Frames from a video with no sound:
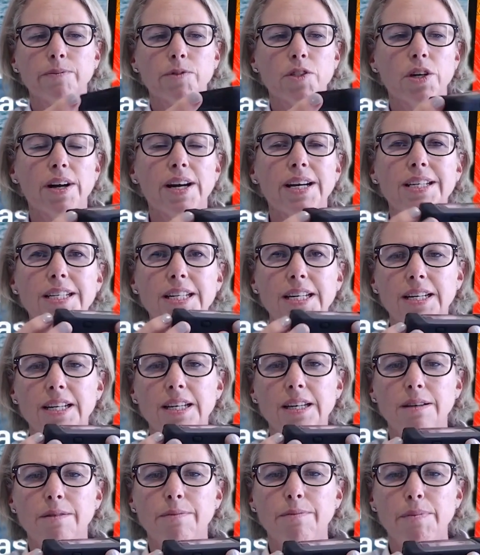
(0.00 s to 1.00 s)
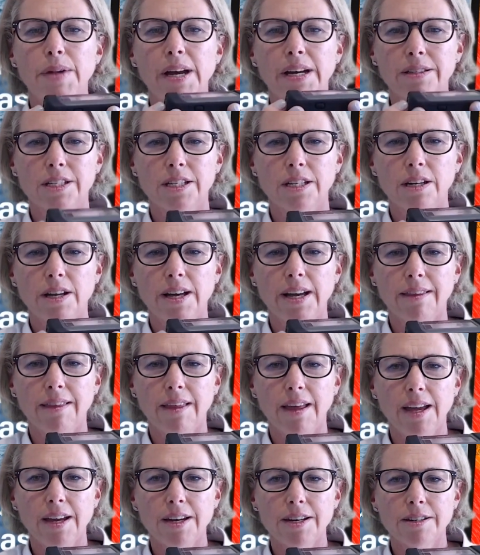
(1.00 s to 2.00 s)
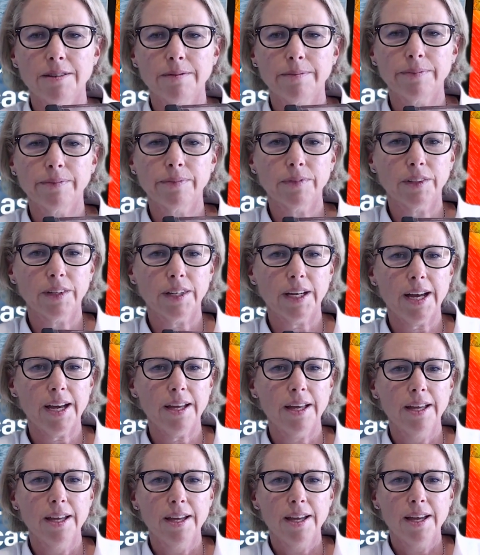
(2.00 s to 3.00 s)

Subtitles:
So ideally mount it like that, okay?